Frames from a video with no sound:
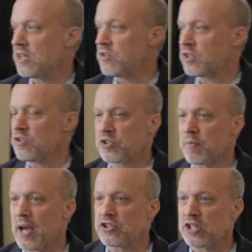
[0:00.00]
And you can use your
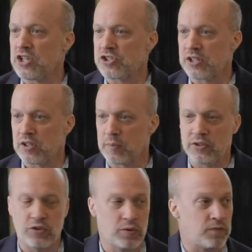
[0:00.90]
imagination a little
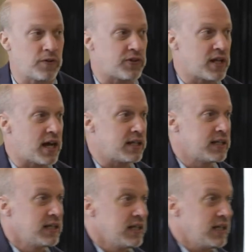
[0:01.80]
bit too if it's not
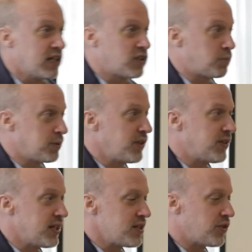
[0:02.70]

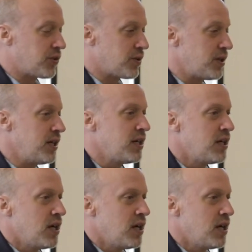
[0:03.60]
explicit in the story.